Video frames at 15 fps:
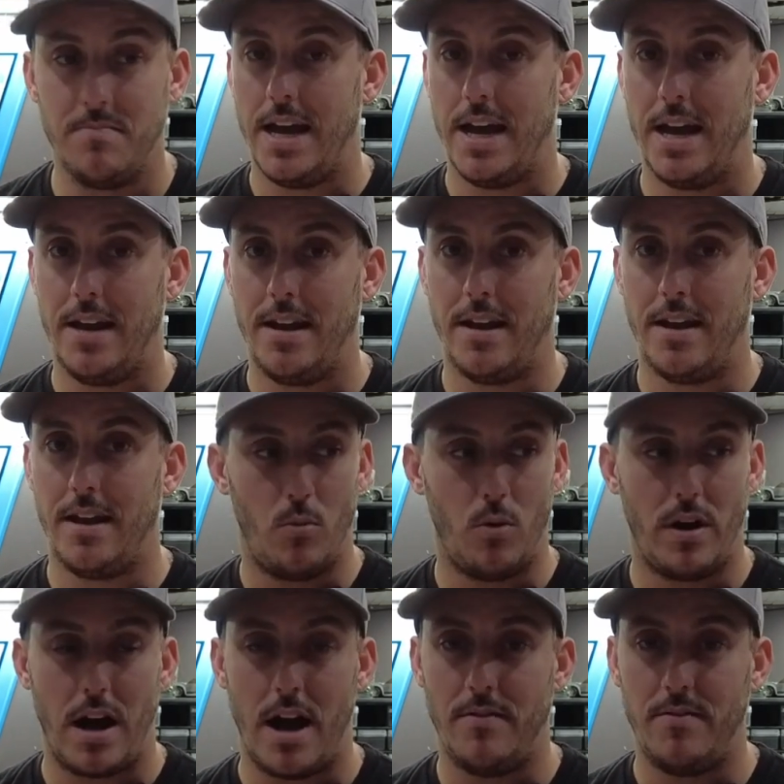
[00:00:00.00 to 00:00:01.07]
And from
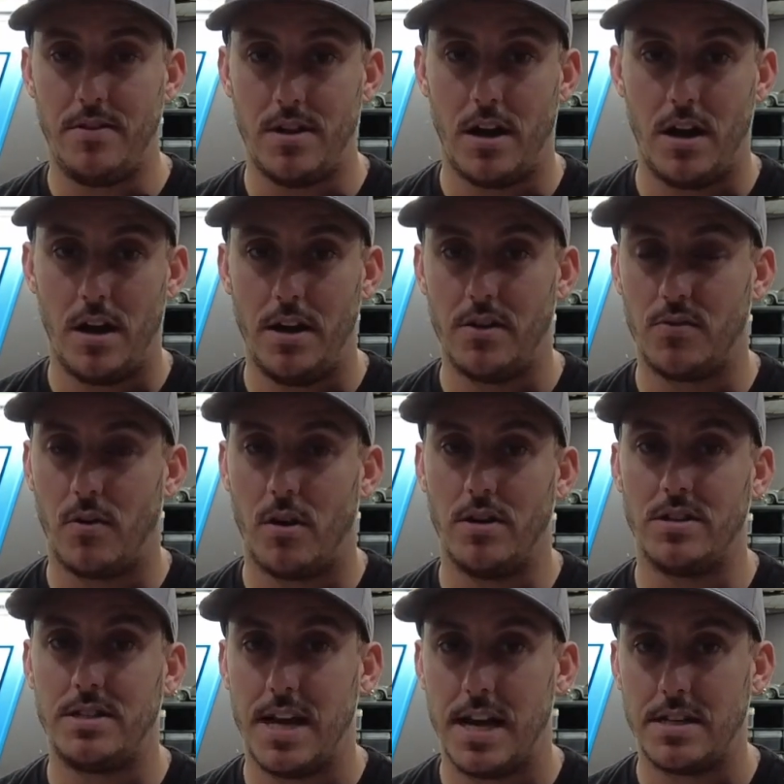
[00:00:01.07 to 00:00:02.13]
what I've done as far
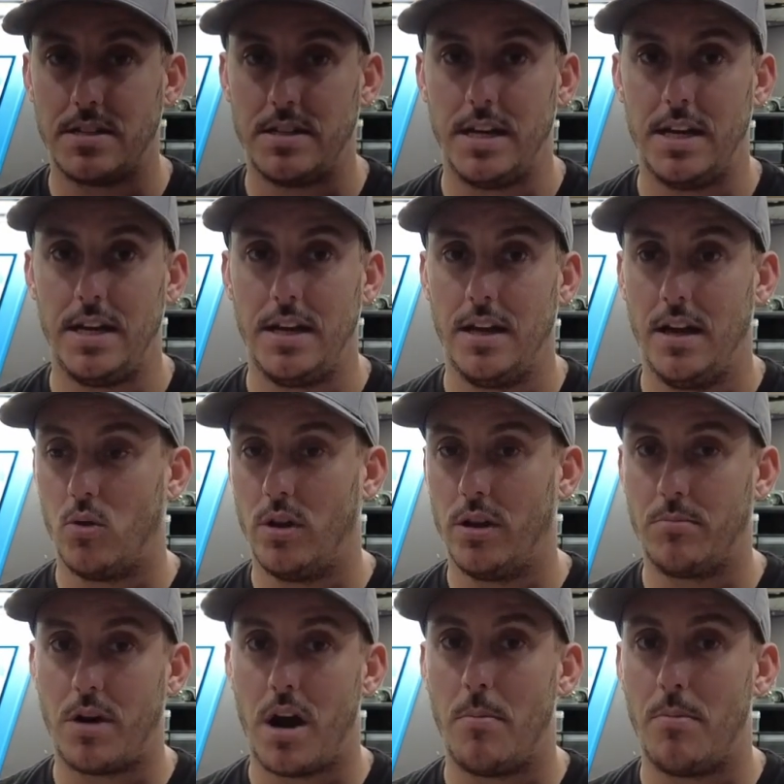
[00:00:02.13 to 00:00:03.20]
as testing,
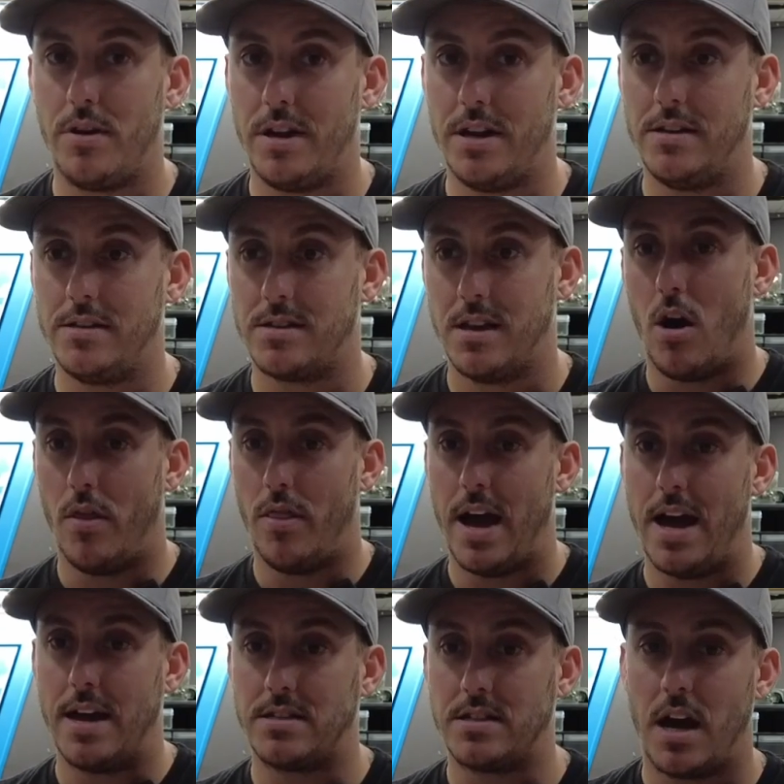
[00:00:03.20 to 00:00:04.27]
cooling properties on
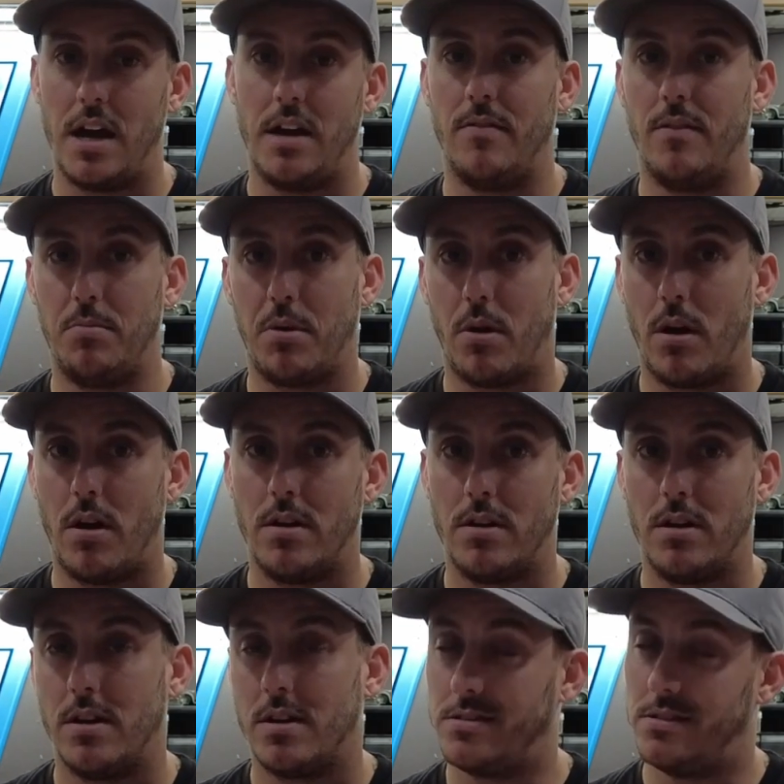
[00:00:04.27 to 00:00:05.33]
that side of the
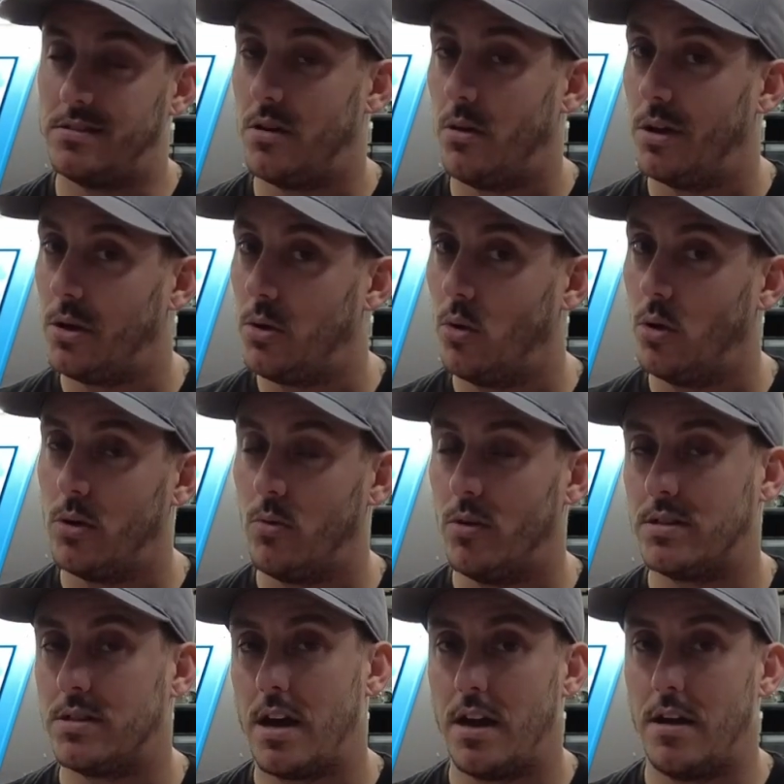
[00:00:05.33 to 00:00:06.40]
part, because it's only cooling
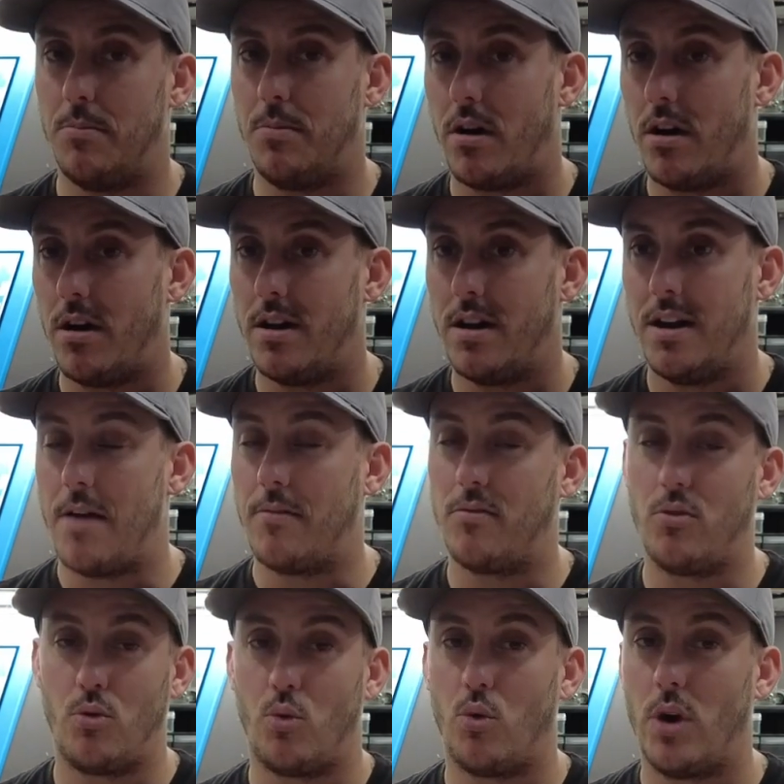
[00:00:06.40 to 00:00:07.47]
one side of the part,
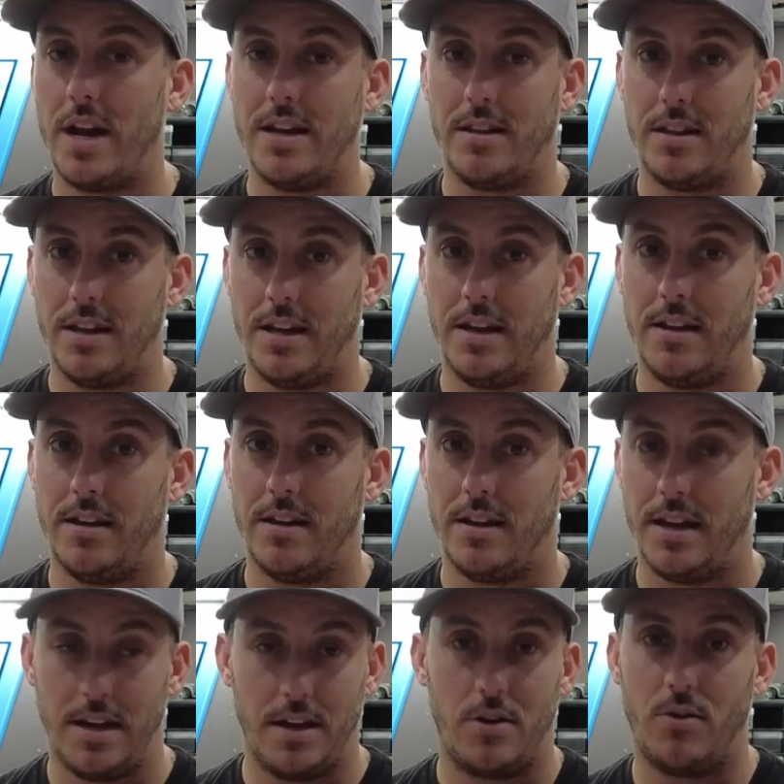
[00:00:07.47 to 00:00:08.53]
have greatly
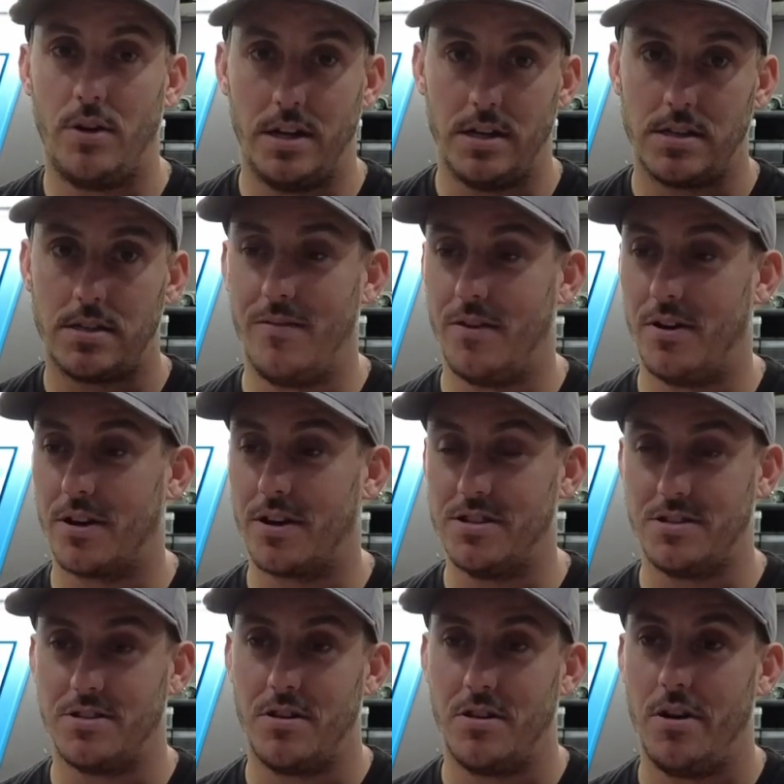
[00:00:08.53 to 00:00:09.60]
increased. If you're
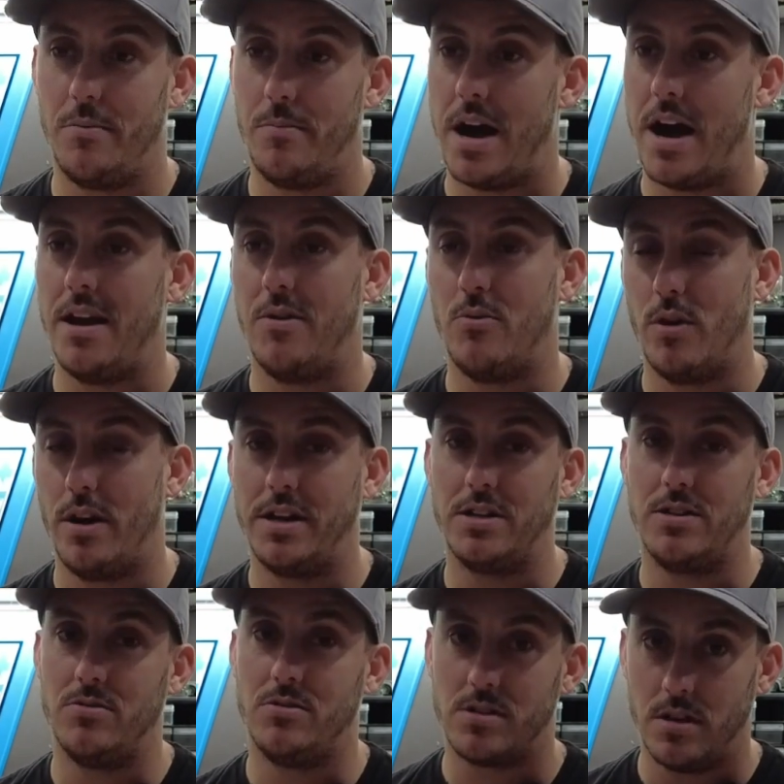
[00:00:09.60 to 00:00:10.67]
concerned about it running
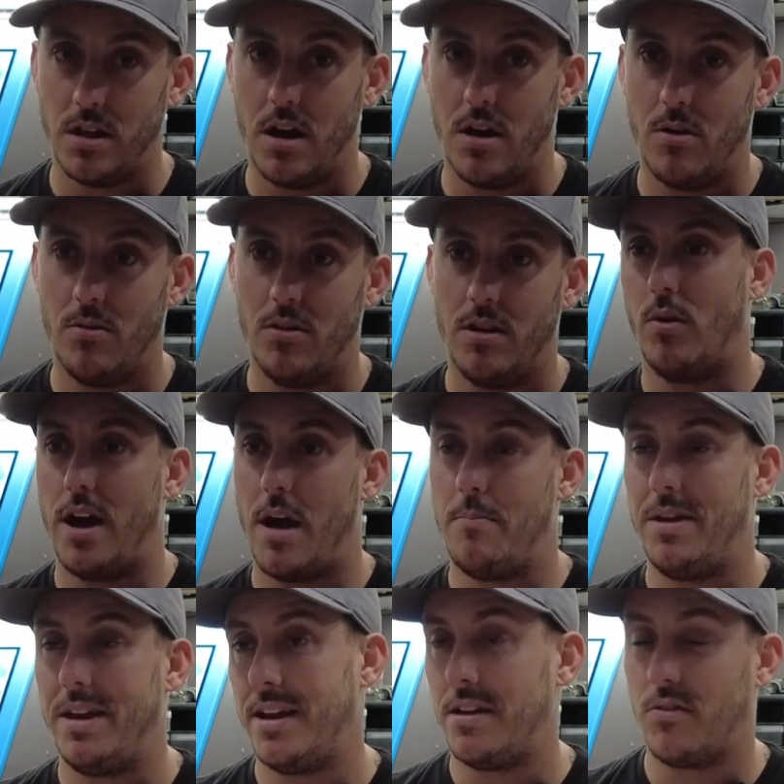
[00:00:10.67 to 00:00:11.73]
too slow or not
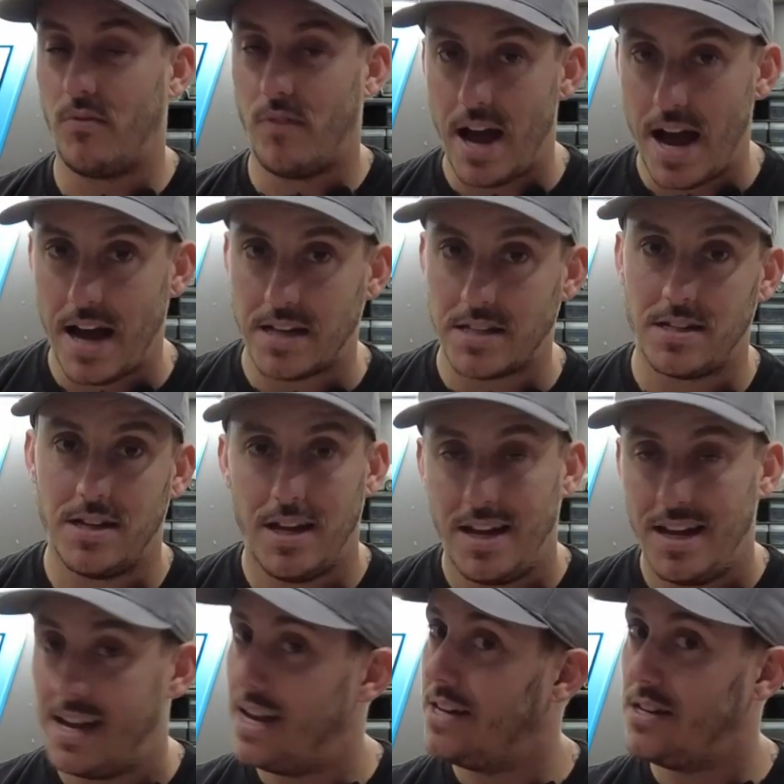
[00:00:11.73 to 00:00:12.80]
being as fast,
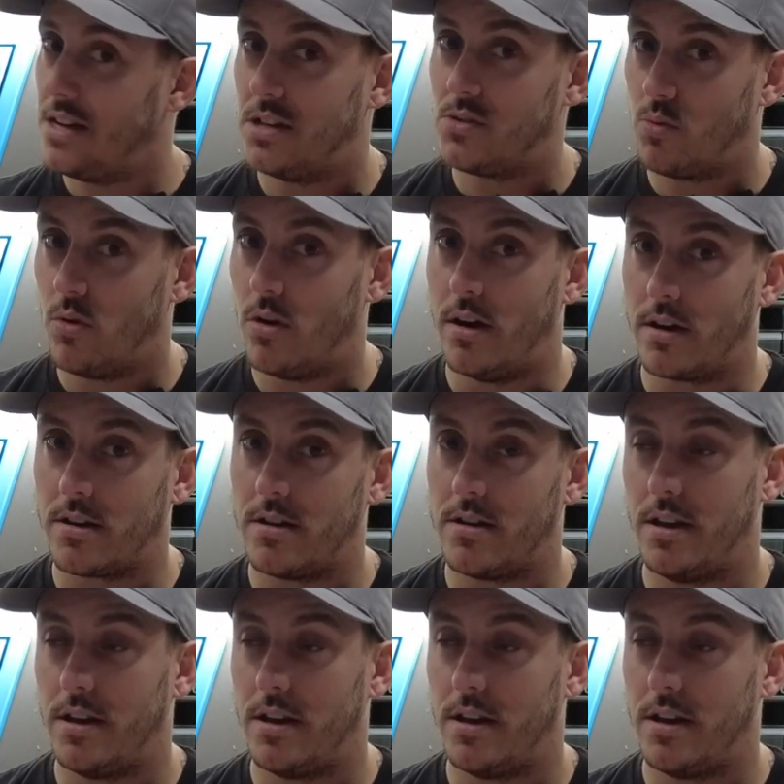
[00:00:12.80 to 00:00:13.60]
it does work.